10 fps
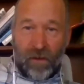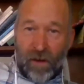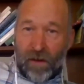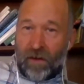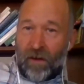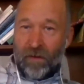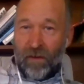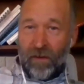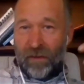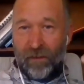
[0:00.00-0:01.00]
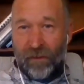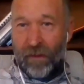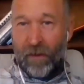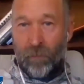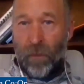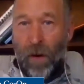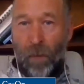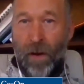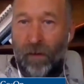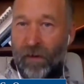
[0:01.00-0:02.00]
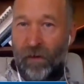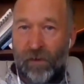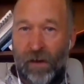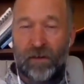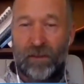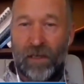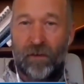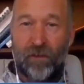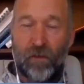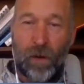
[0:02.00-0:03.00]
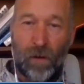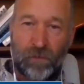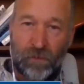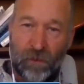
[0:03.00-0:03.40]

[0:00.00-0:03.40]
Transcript: I, I, I think the thing about Becker County Energize is about